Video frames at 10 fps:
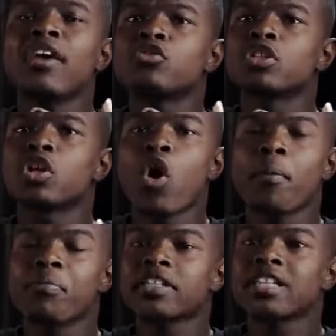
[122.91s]
mind used to
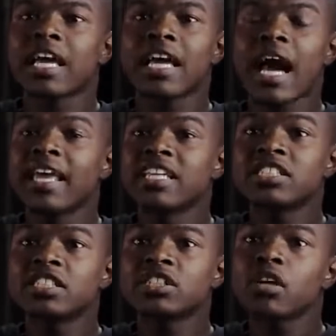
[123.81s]
go in place like, God,
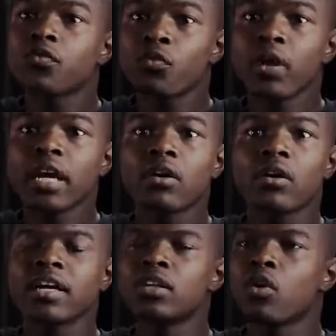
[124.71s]
is this stuff
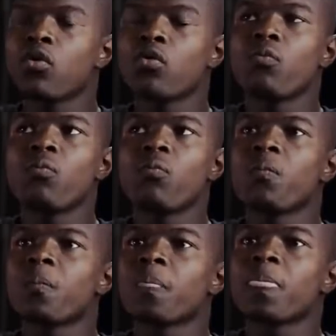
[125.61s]
real? You know,
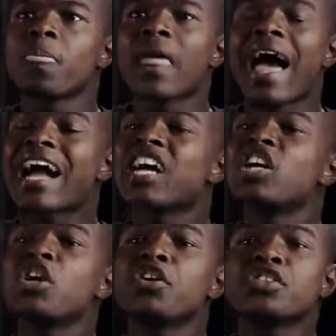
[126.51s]

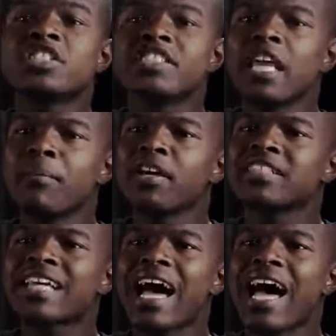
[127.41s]
I couldn't understand
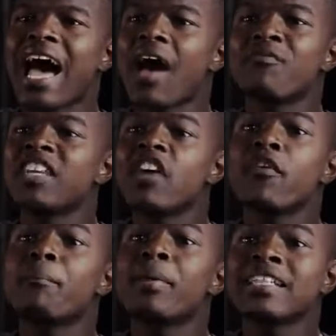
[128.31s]
it because I, have
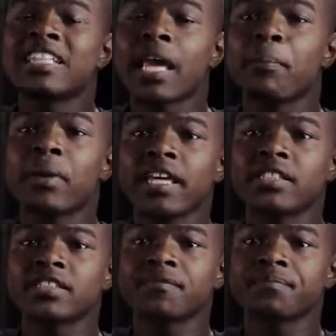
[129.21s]
never been to that
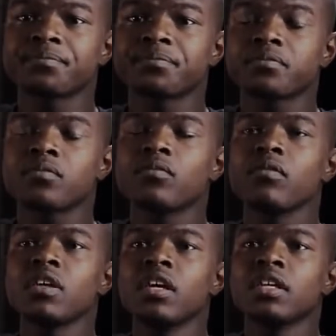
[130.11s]
place.
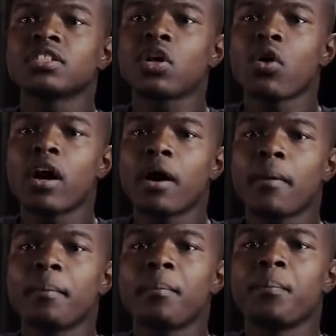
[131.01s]
So
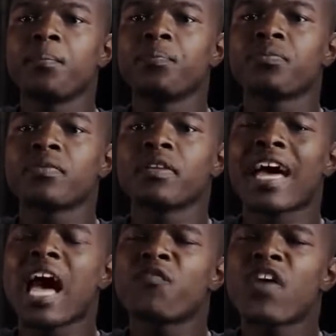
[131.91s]

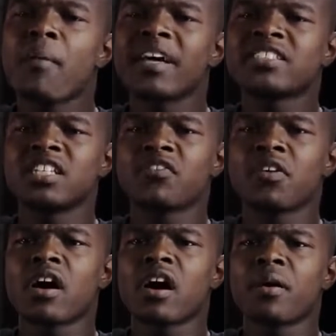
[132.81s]
um, I found
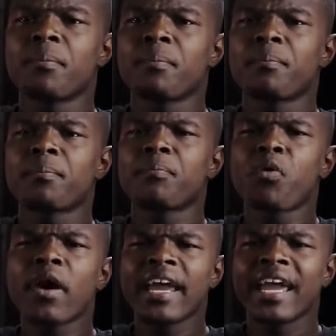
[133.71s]
myself
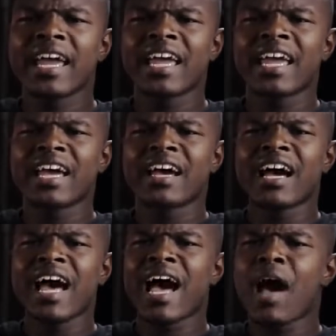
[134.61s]
um,
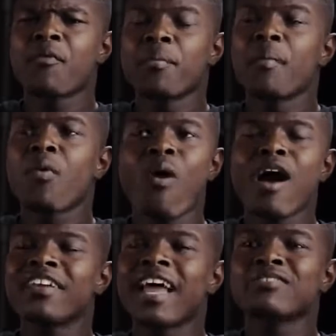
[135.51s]
praying. I, I,
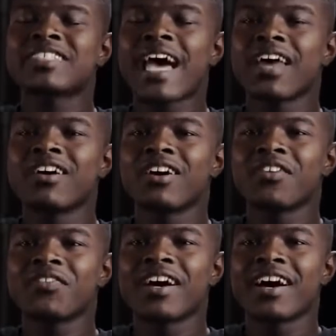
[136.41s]
remember walking outside
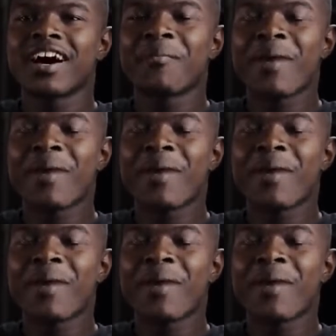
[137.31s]
of,